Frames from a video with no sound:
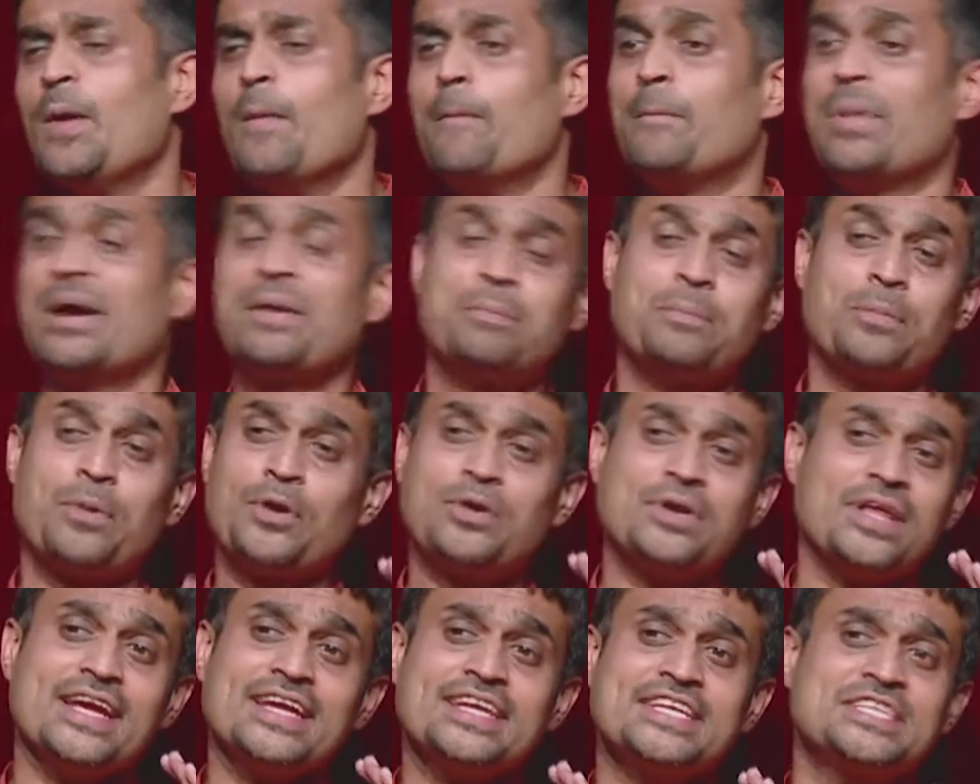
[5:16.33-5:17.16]
But
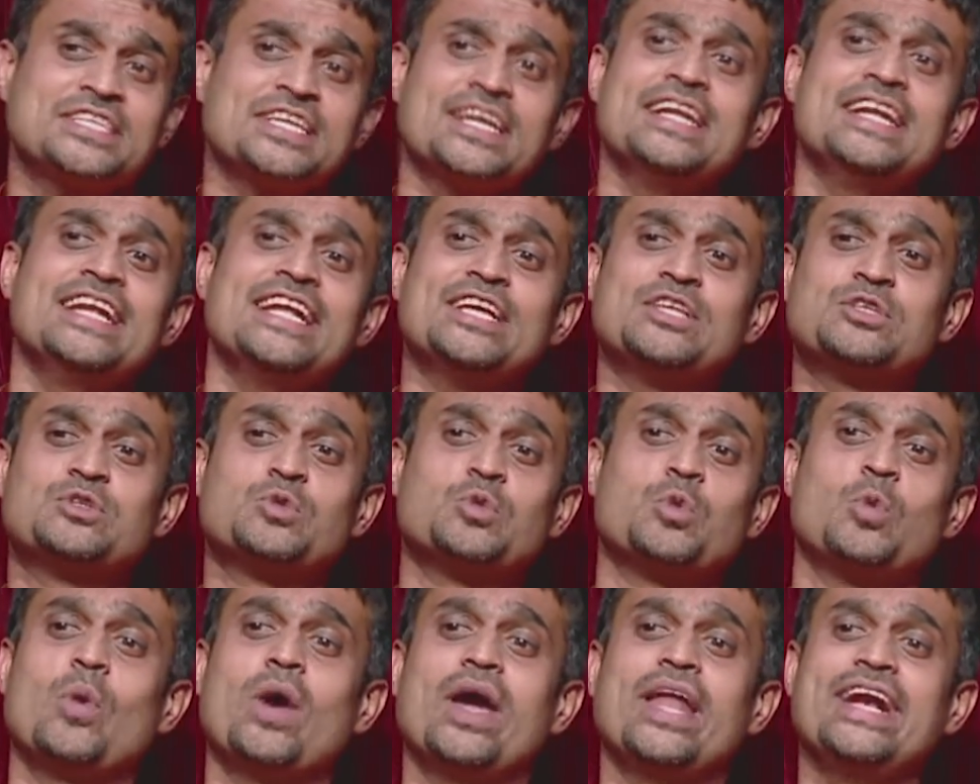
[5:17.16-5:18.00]
protection is
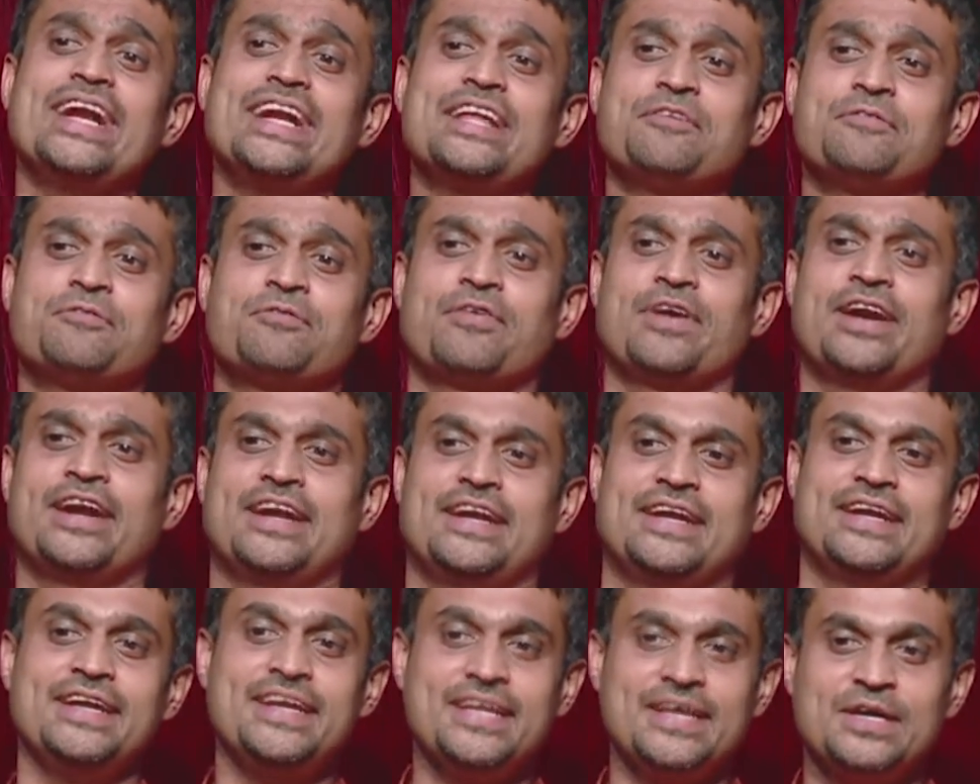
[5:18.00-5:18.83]
very
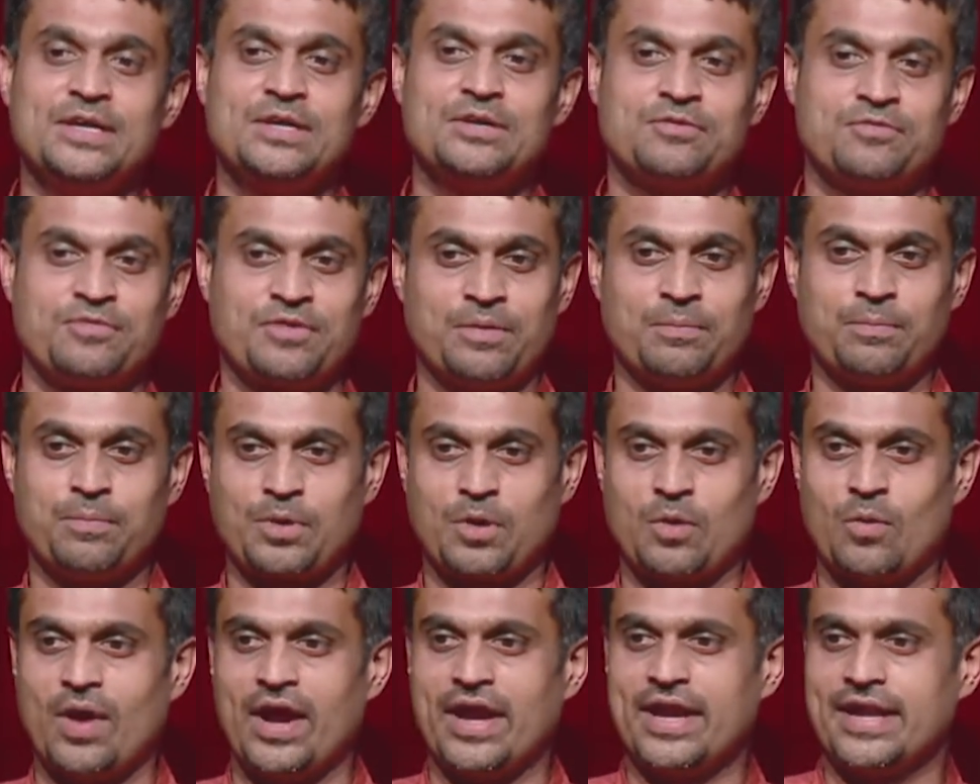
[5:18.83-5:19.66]
different from
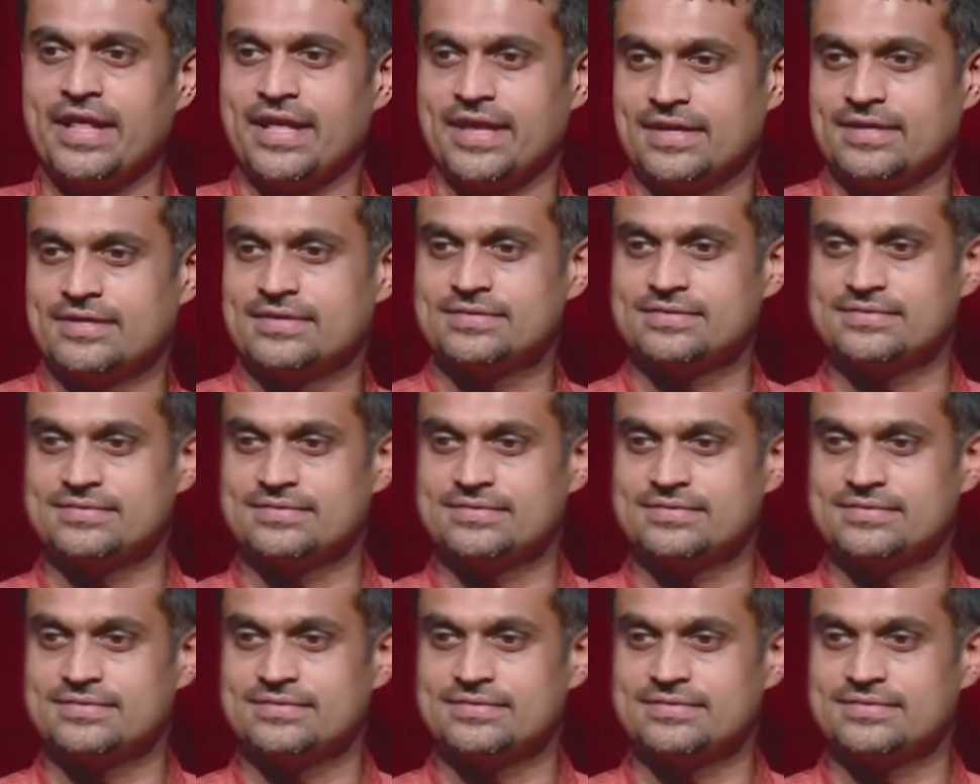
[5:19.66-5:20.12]
providing.